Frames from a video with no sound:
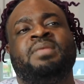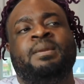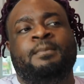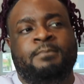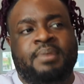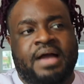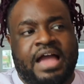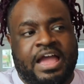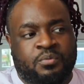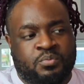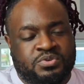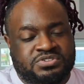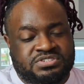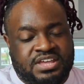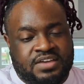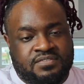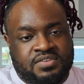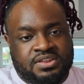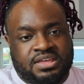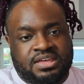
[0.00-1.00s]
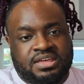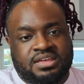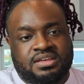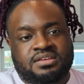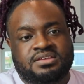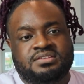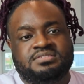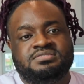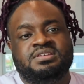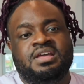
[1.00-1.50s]
Biden was giving
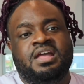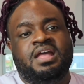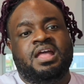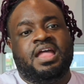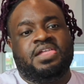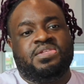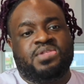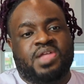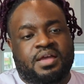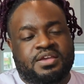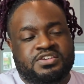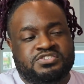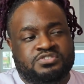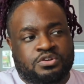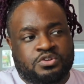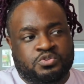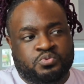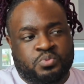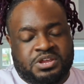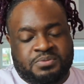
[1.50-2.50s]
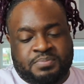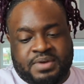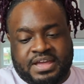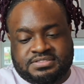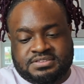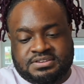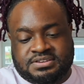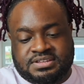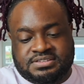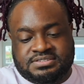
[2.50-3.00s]
his, and now he's on his way back
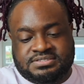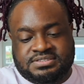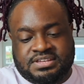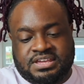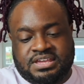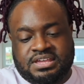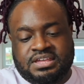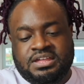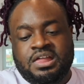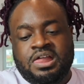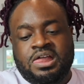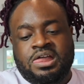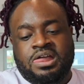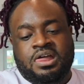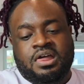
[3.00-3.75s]
to D.C.